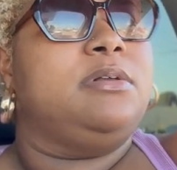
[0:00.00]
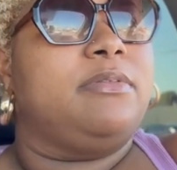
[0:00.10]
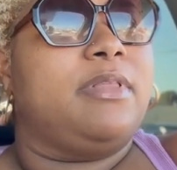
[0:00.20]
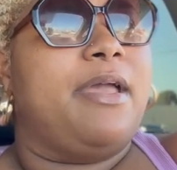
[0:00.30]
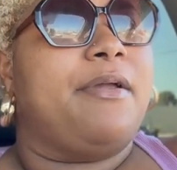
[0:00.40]

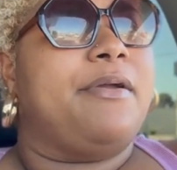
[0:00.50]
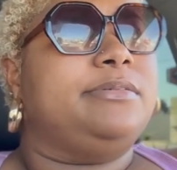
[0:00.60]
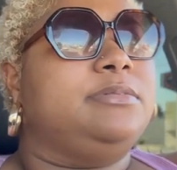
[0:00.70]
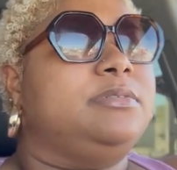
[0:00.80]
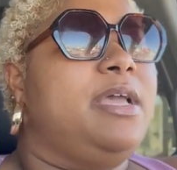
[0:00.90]
Like,
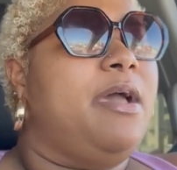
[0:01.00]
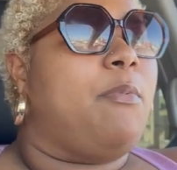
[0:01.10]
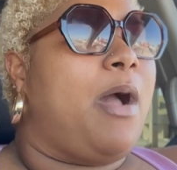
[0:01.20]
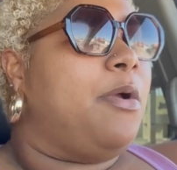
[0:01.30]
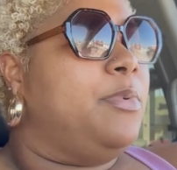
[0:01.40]
yeah,
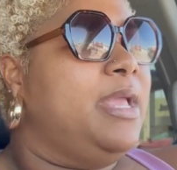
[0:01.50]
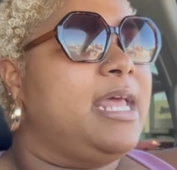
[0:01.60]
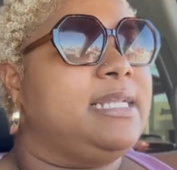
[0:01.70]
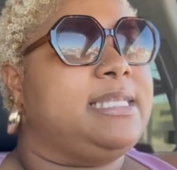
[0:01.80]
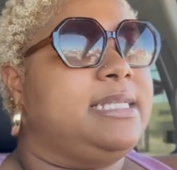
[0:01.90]
why are we
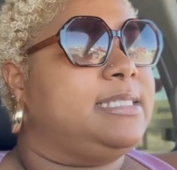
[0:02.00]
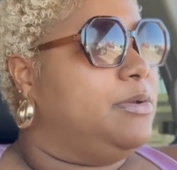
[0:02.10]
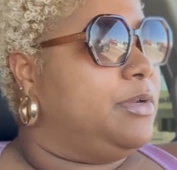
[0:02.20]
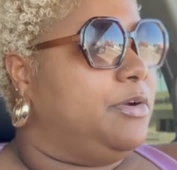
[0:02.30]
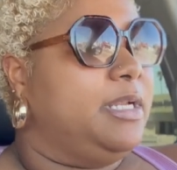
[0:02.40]
at a
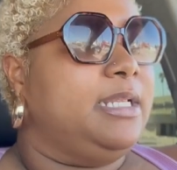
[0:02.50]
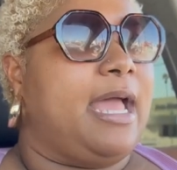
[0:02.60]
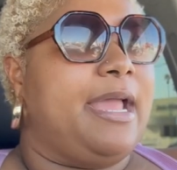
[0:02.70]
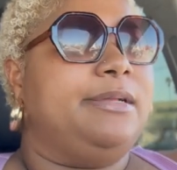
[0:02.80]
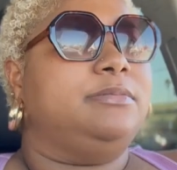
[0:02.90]
standstill at a green
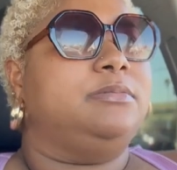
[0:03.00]
light?